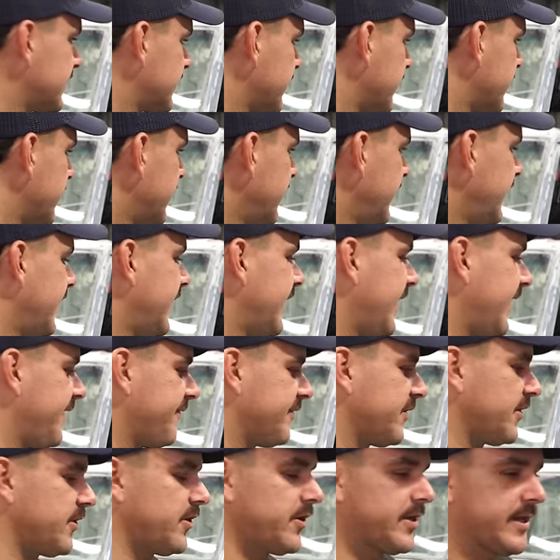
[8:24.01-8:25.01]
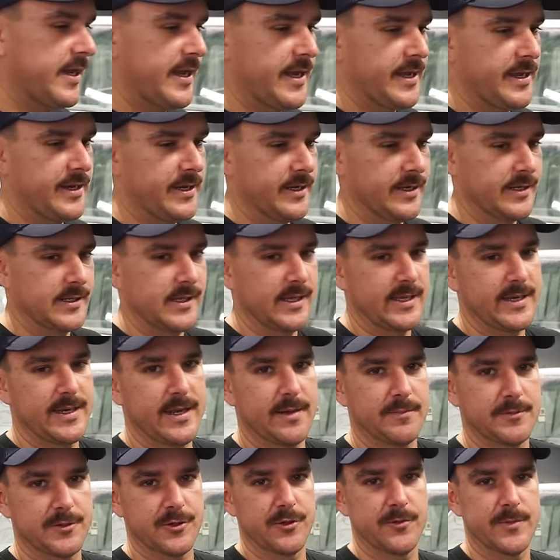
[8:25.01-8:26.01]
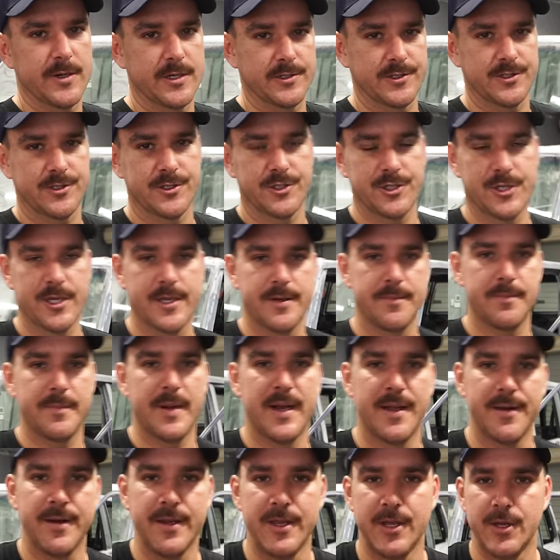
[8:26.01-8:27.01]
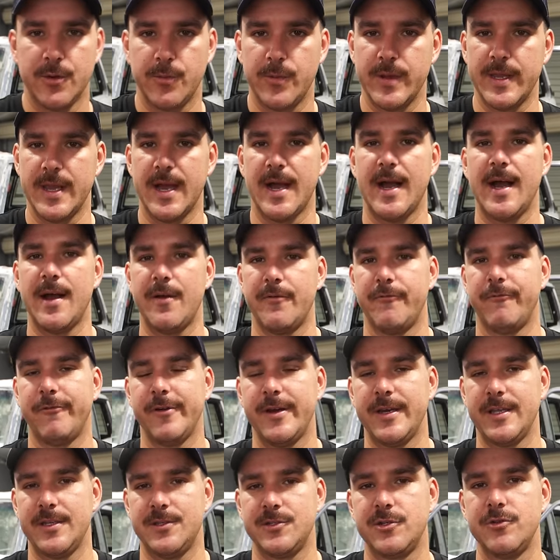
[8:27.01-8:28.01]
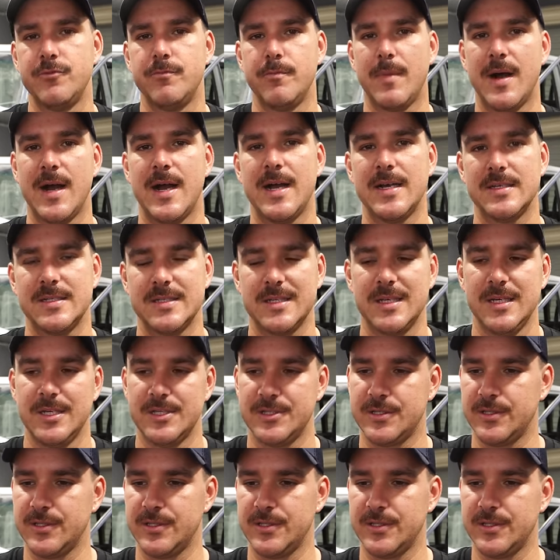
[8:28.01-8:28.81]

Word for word: So haven't gone ahead and cleaned up too much of the shed, but we are ready to mask.